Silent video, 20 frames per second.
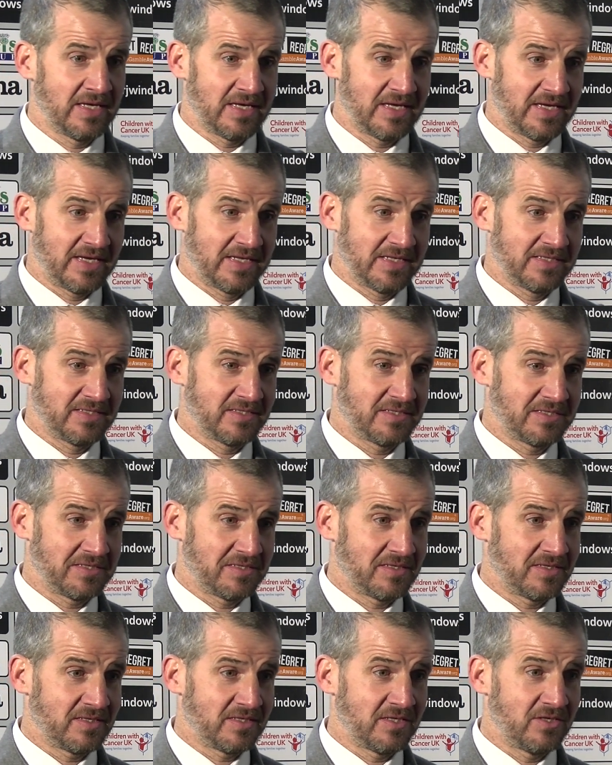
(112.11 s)
And,
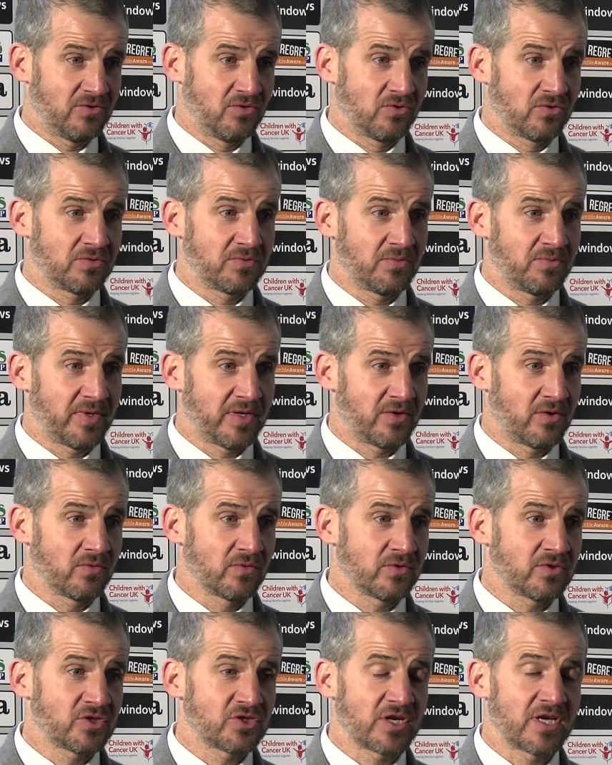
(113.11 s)
you know, we're
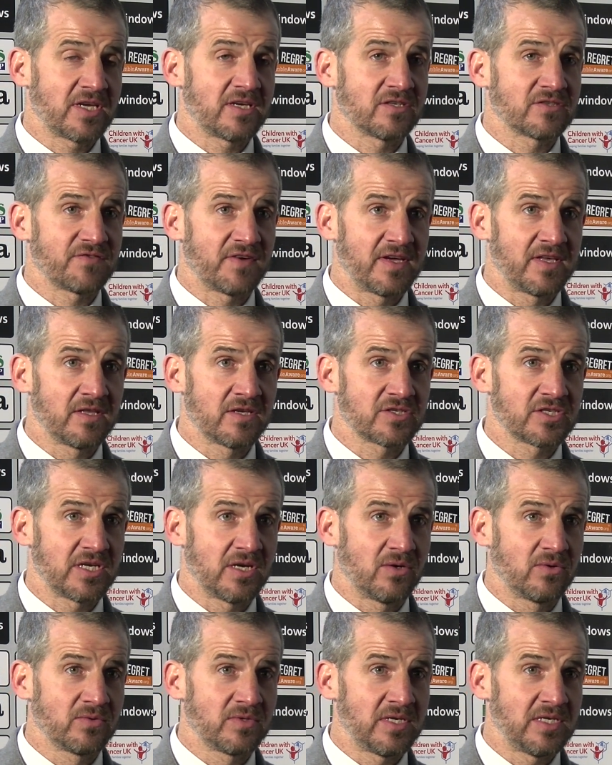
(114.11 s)
all good strikers, find
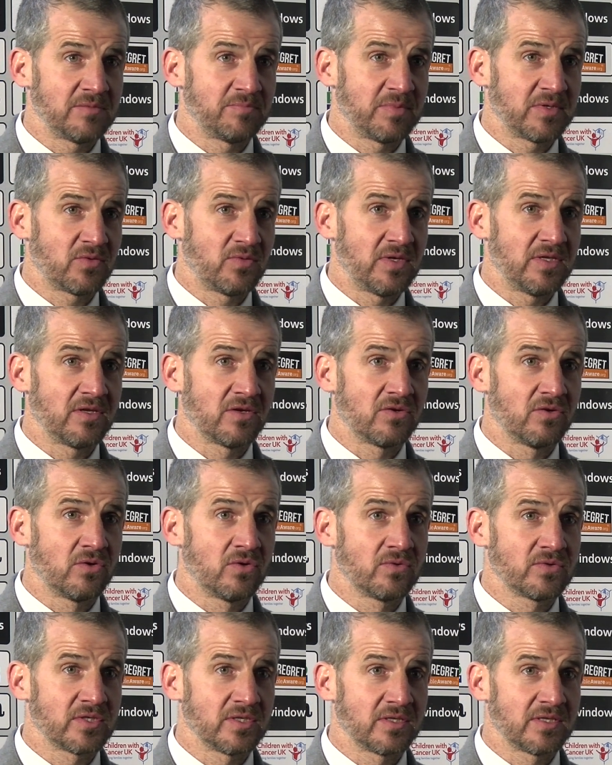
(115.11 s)
ourselves. He's between the
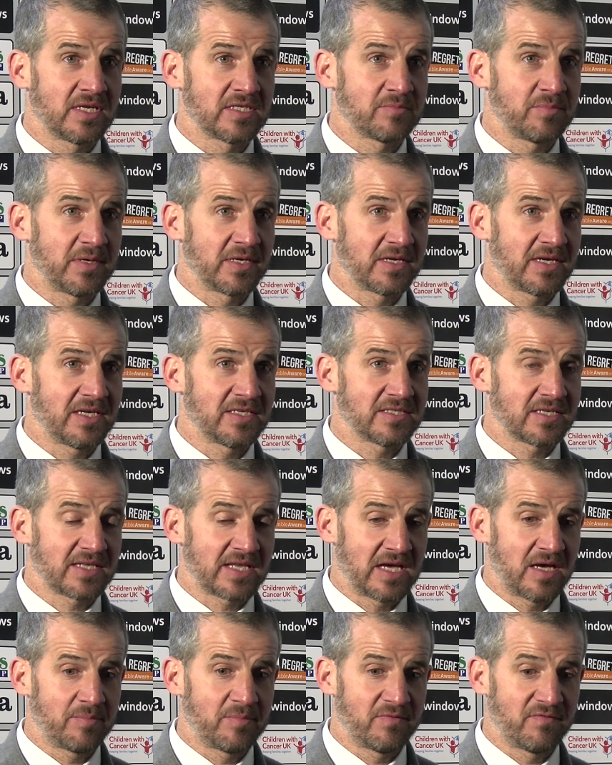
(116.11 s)
goals, and Nisbet gets a
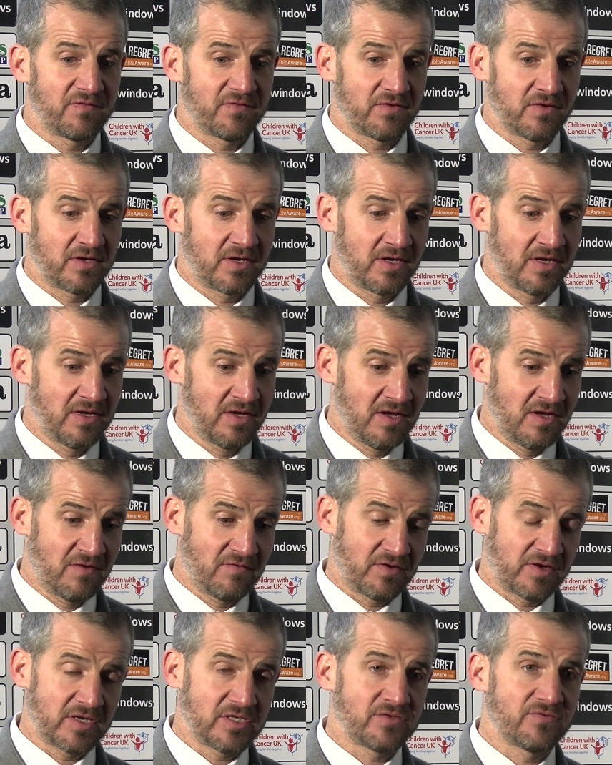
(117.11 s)
tapping for
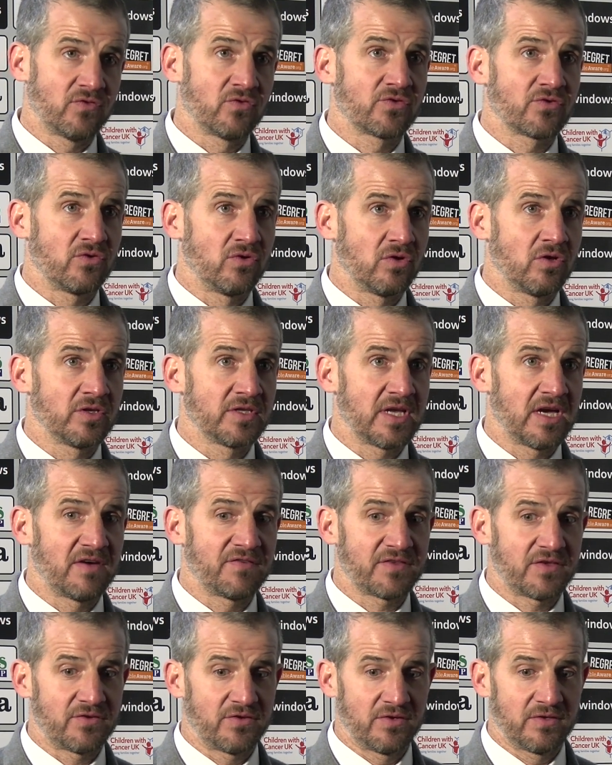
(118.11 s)
his fourth goal in the
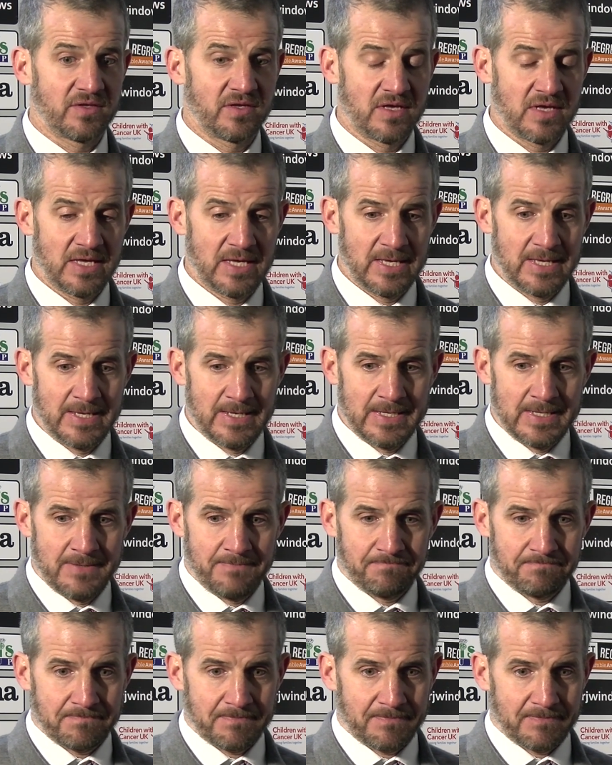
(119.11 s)
afternoon.
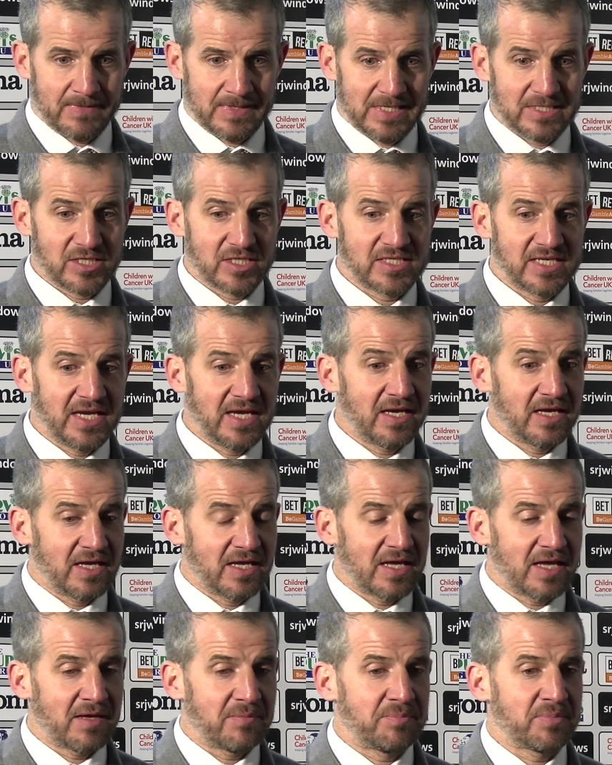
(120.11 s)
As I say,
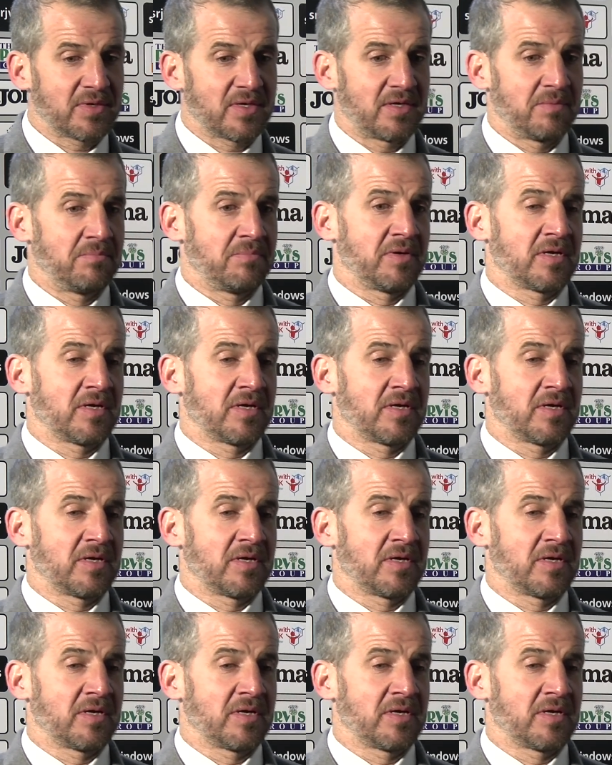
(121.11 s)
it can